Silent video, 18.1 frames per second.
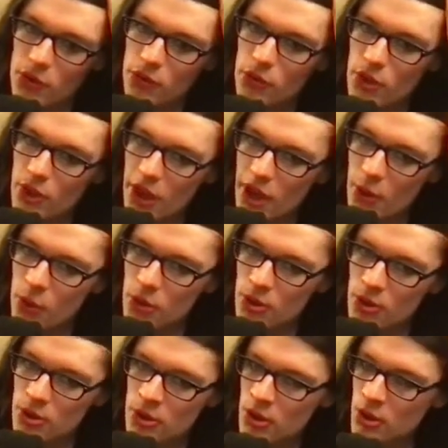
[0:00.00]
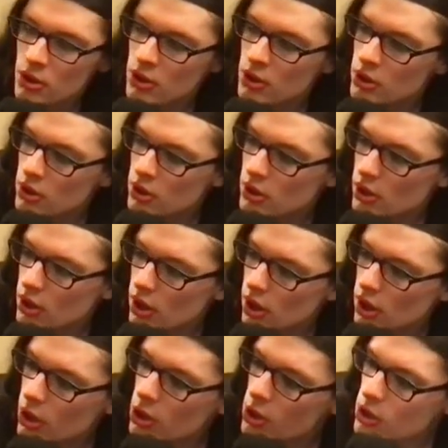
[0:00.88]
for that one.
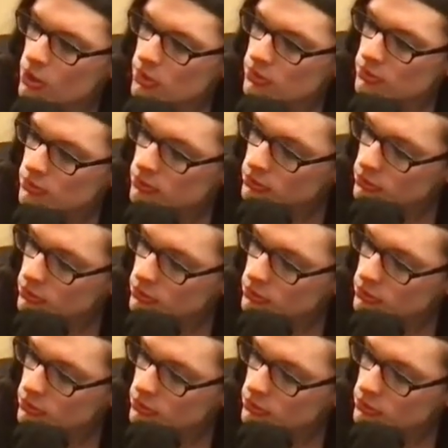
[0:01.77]
Um,